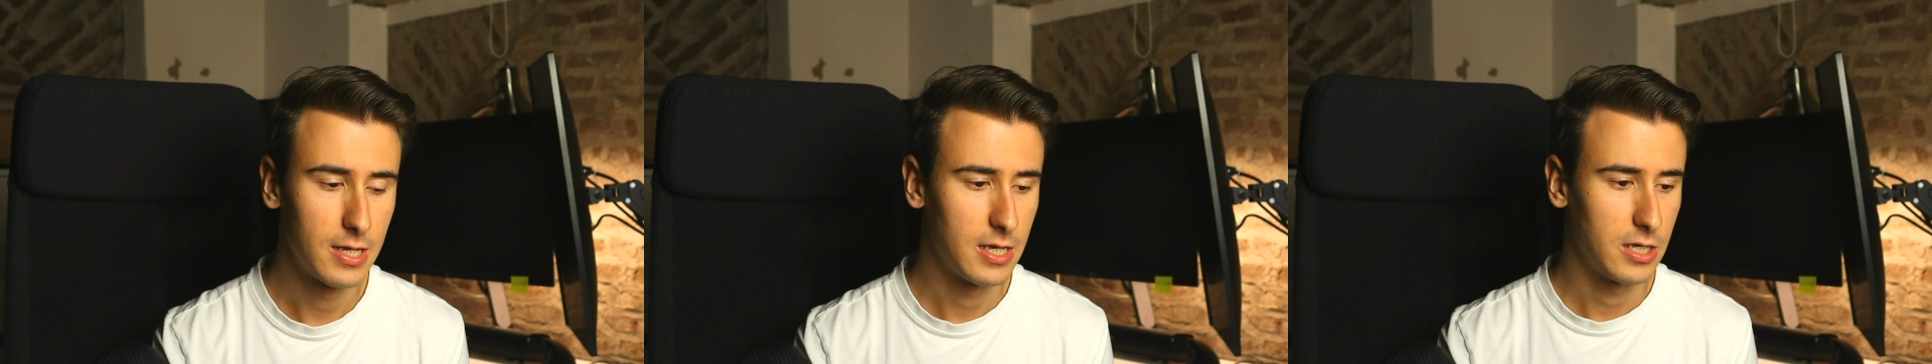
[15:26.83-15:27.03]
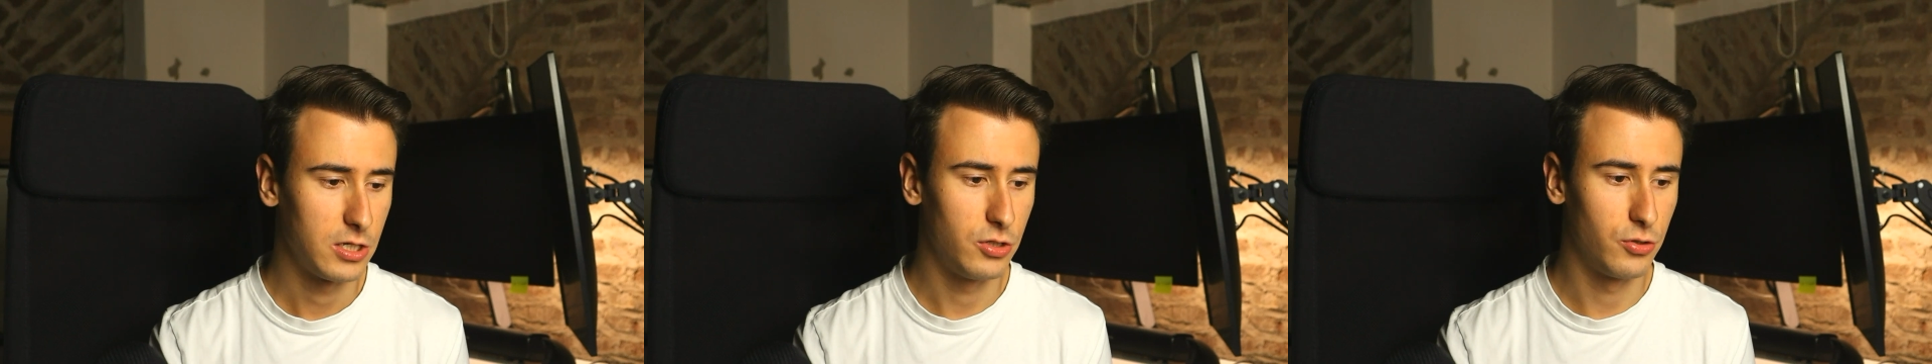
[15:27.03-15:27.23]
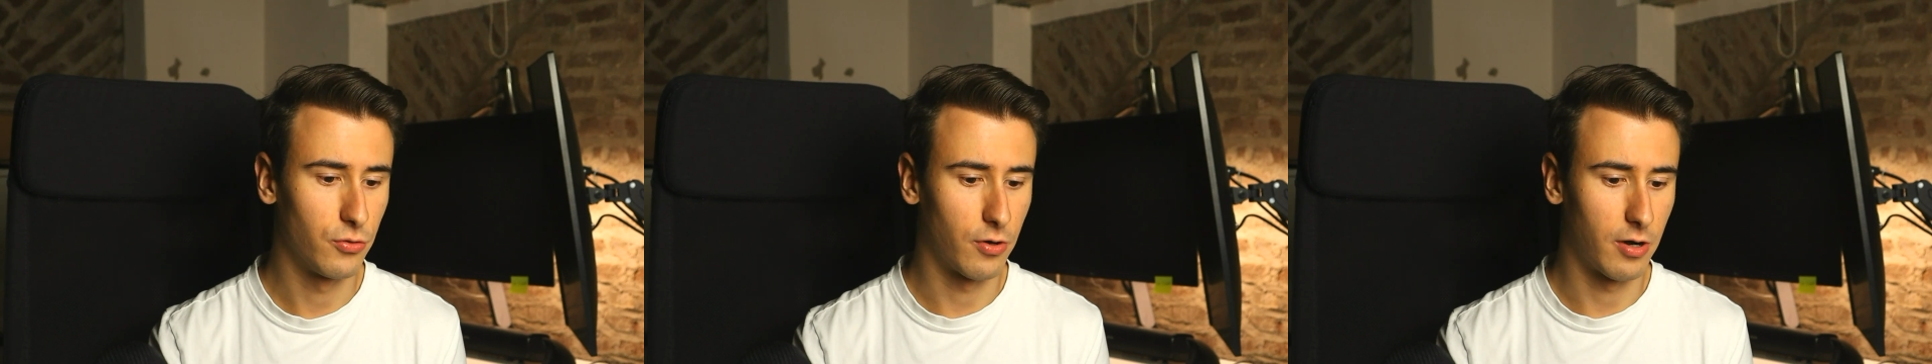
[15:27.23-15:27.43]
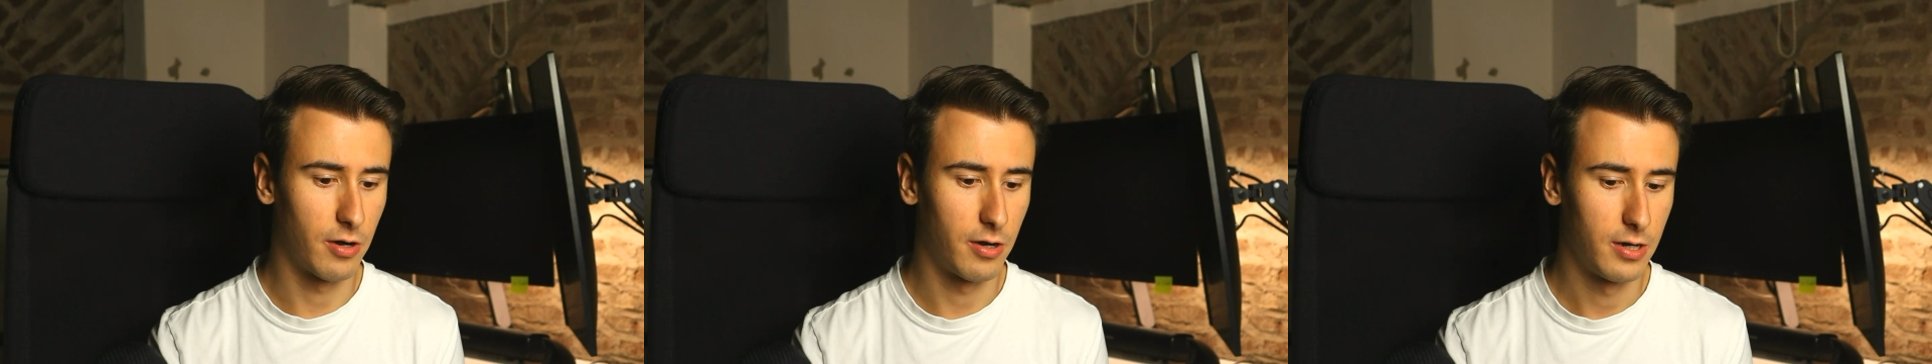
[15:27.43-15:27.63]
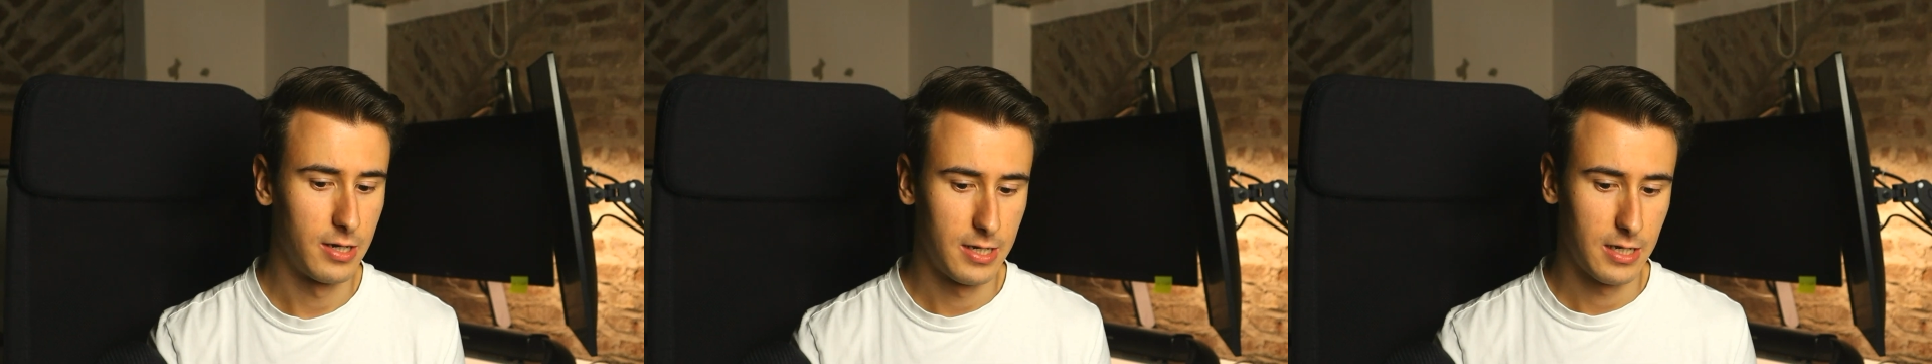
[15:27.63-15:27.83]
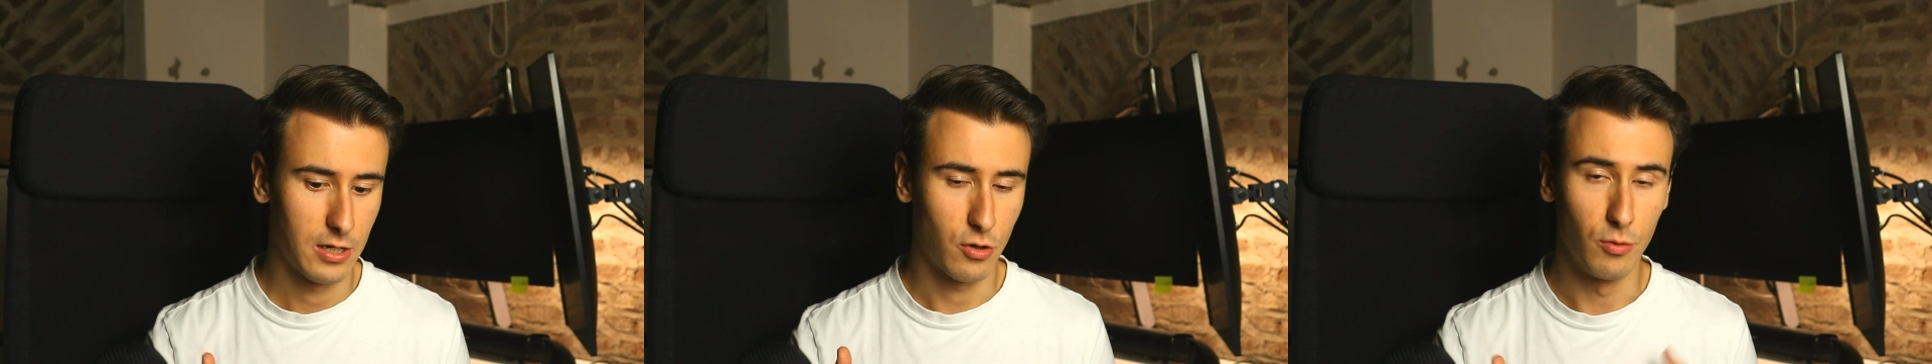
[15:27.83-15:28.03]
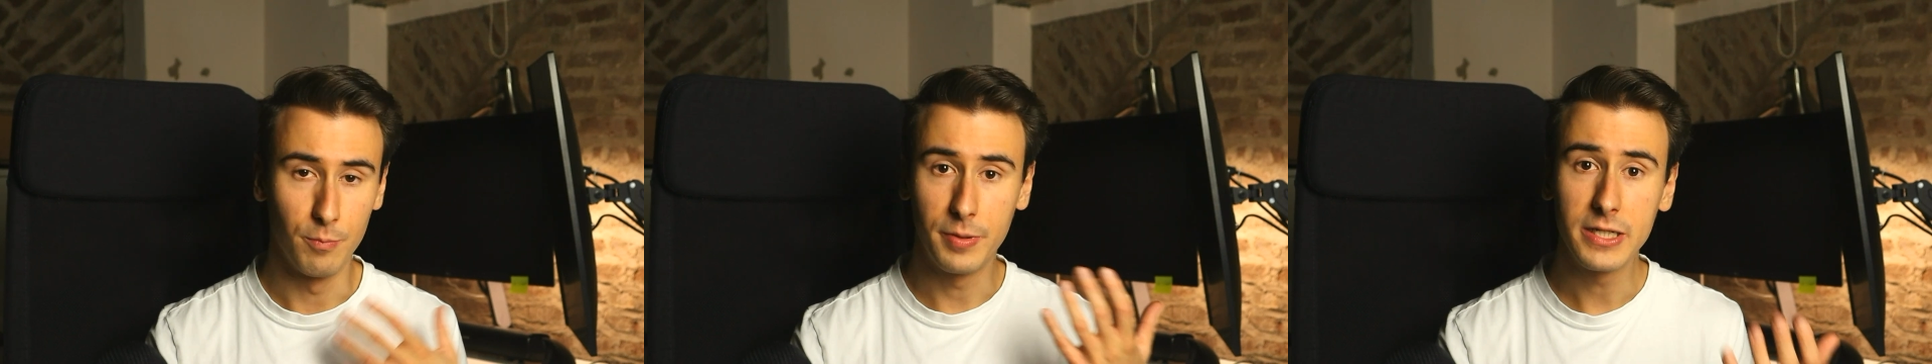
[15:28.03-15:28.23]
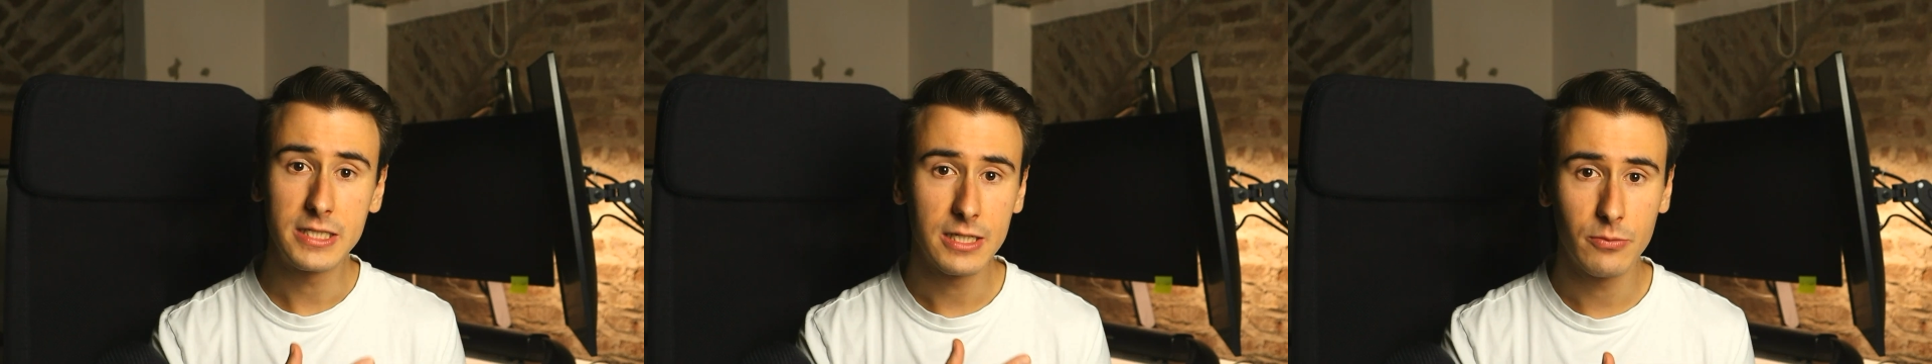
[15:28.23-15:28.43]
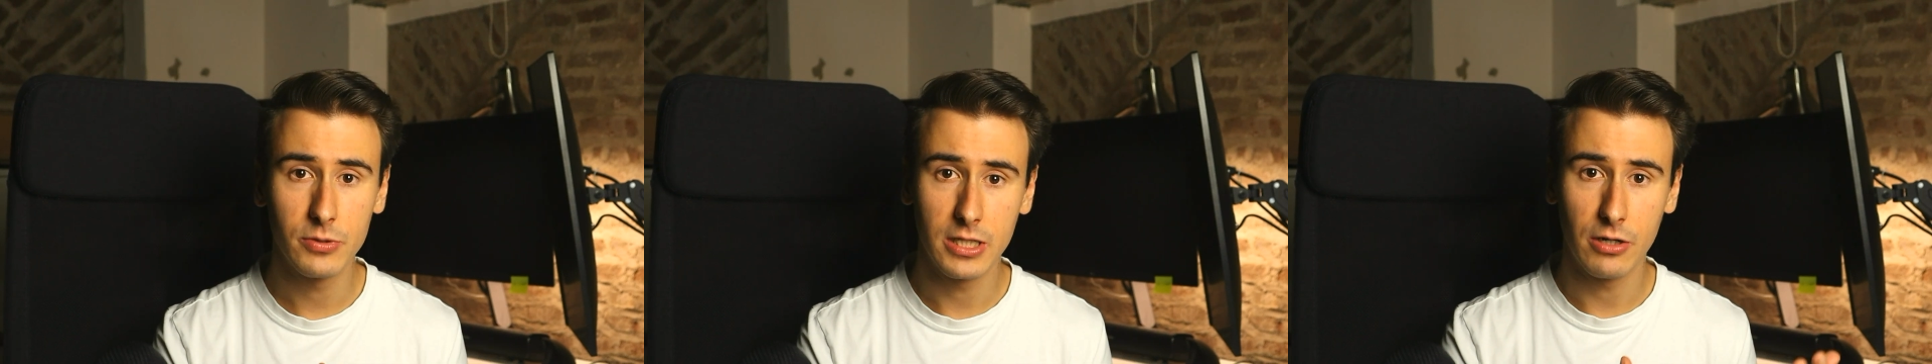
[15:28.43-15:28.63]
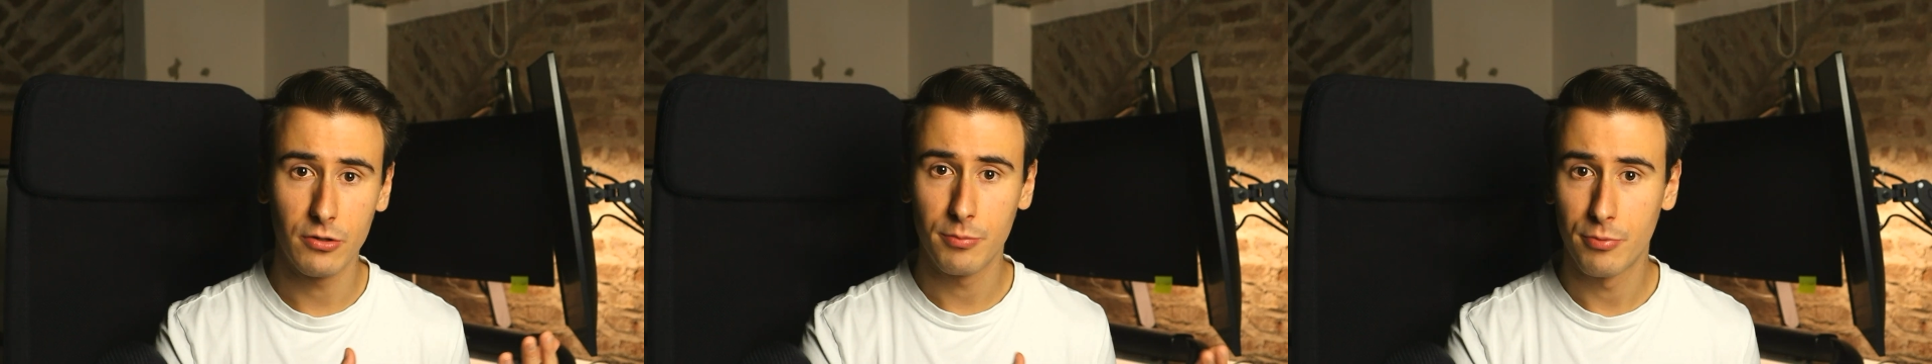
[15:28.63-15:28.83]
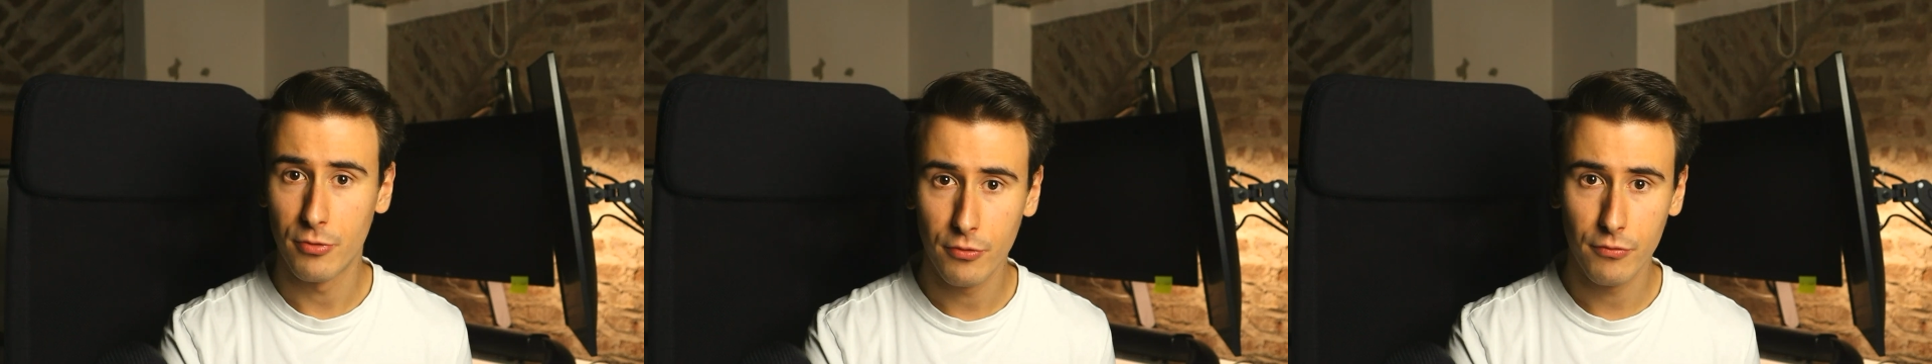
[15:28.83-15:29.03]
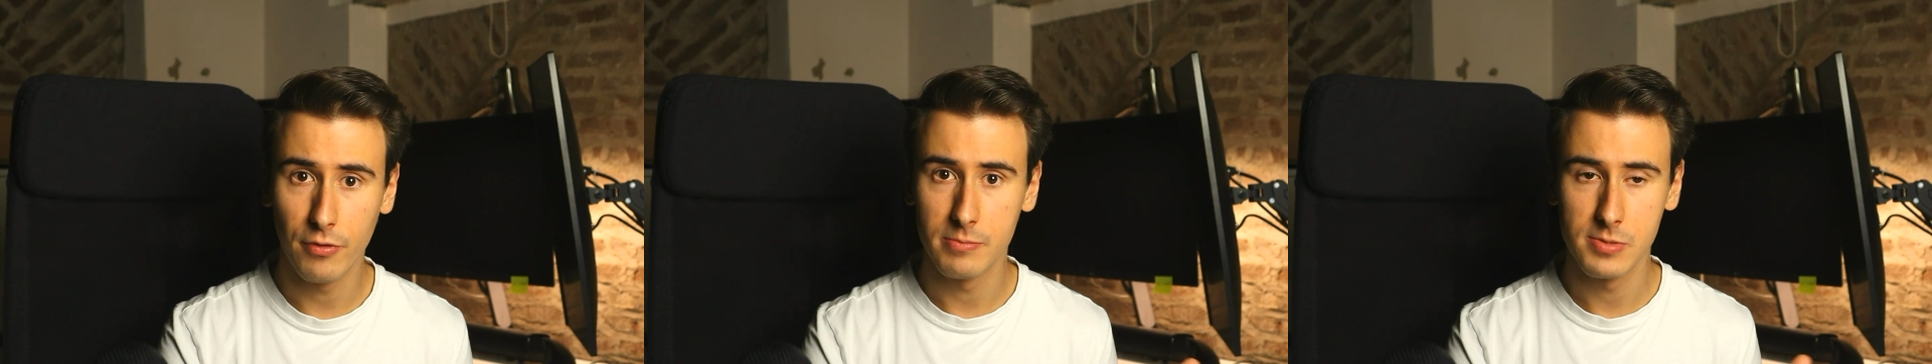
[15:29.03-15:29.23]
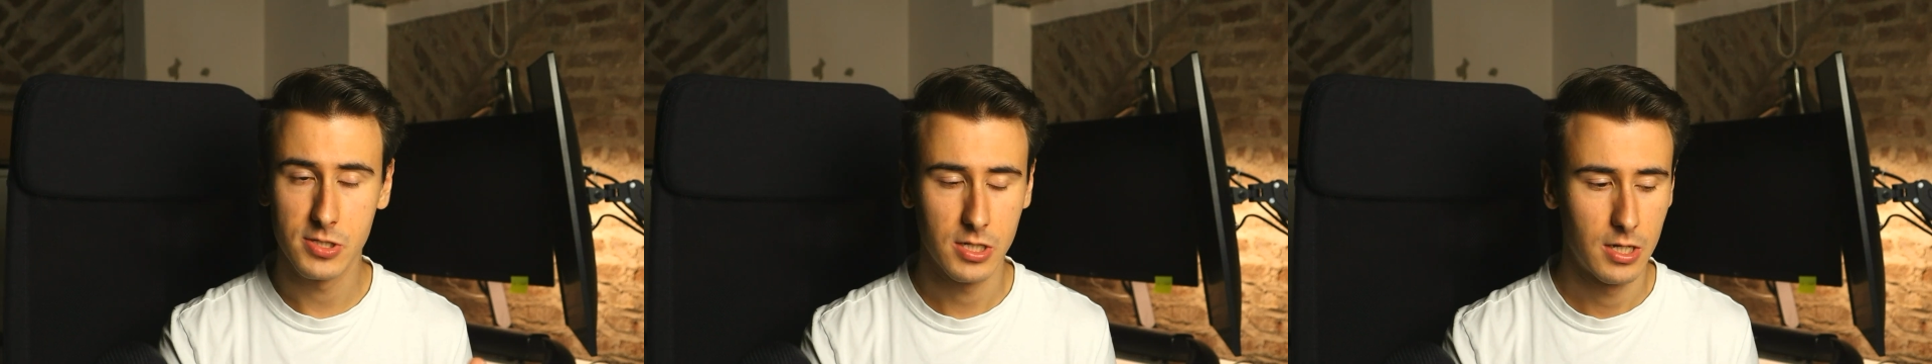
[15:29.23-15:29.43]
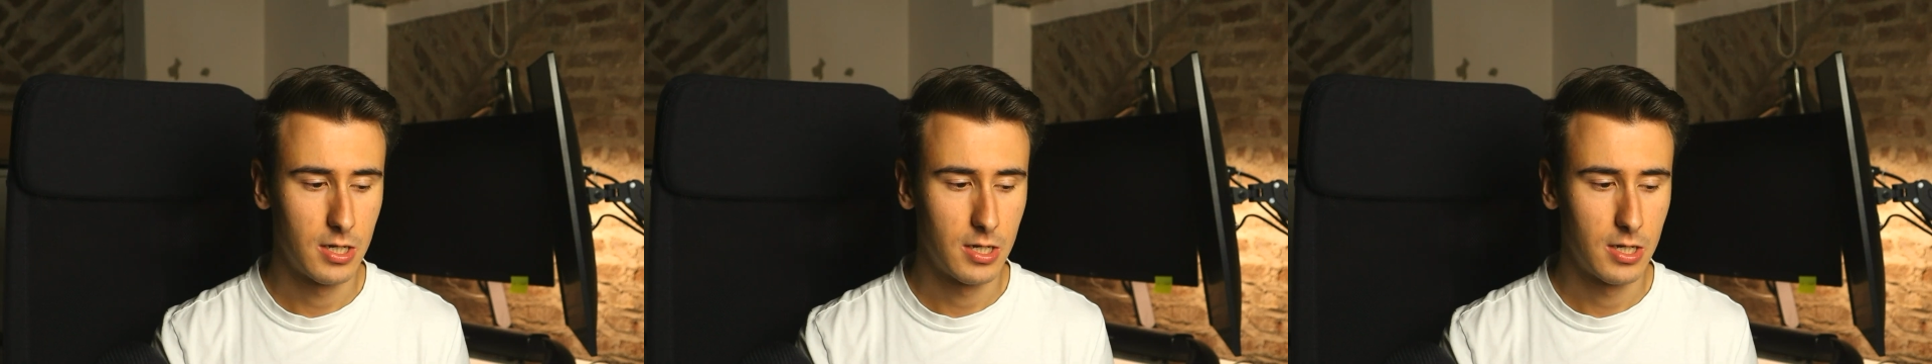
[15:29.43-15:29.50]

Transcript: you are competing with other programs,